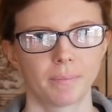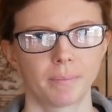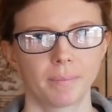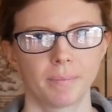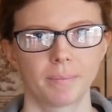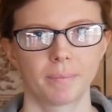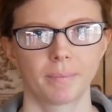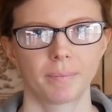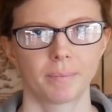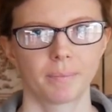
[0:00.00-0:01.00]

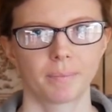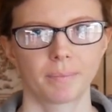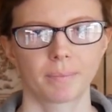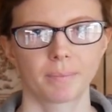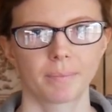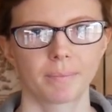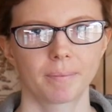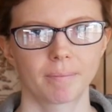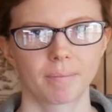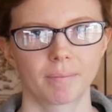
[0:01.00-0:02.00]

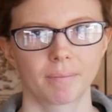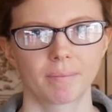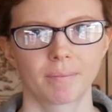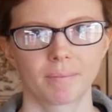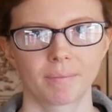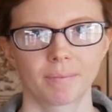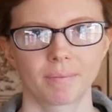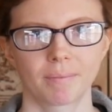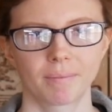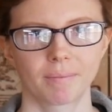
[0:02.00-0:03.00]

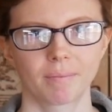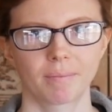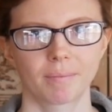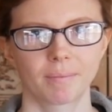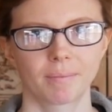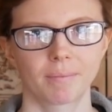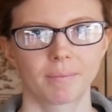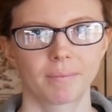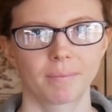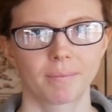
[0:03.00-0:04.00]

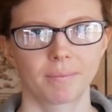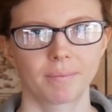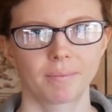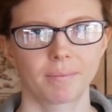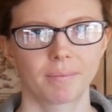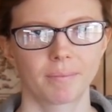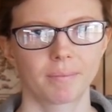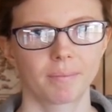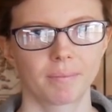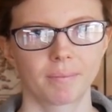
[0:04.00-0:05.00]

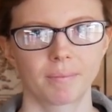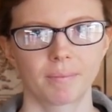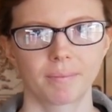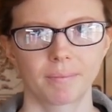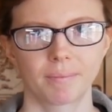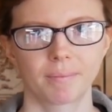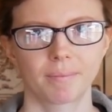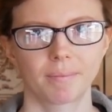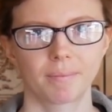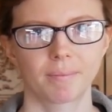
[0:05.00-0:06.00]

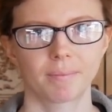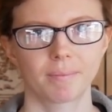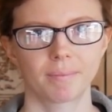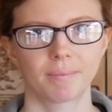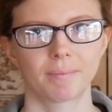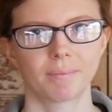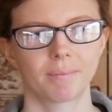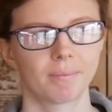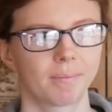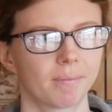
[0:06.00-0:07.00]

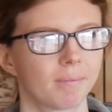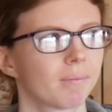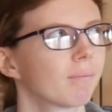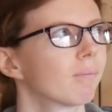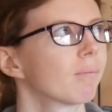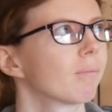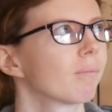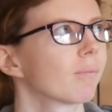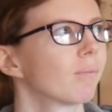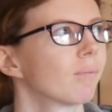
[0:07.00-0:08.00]
[no speech]